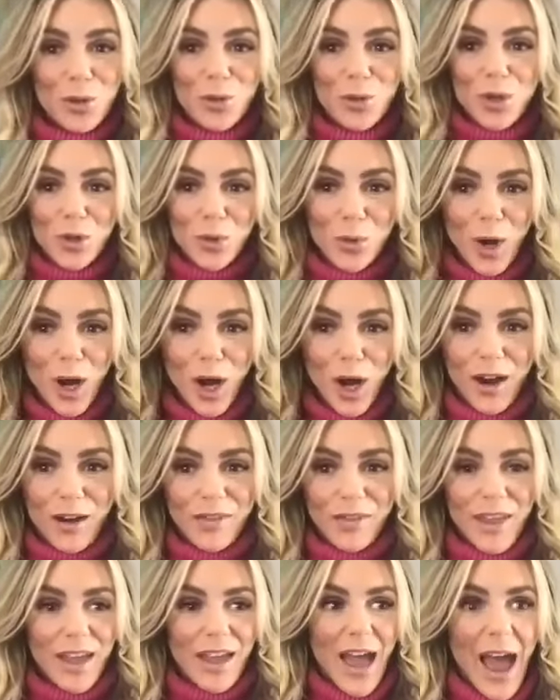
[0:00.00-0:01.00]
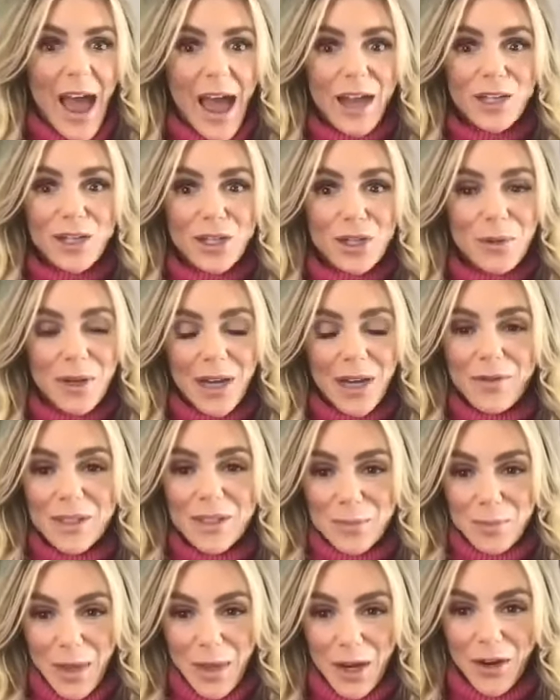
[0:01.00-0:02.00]
who you are. Like, mm-hmm. I knew what I
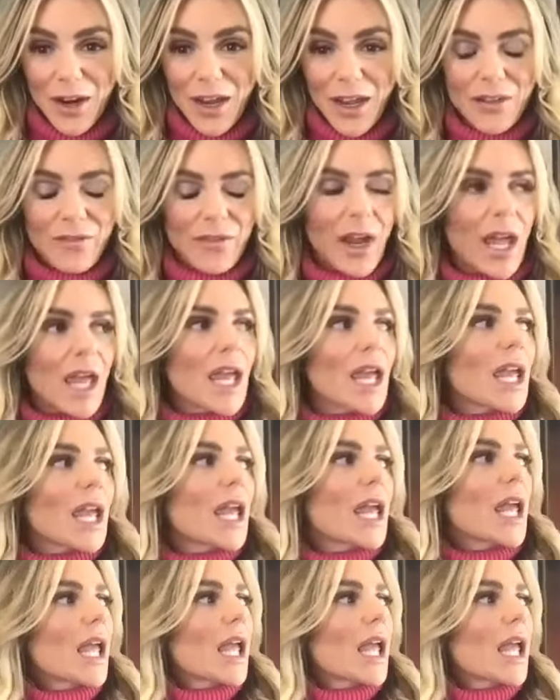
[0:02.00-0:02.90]
was marrying, right?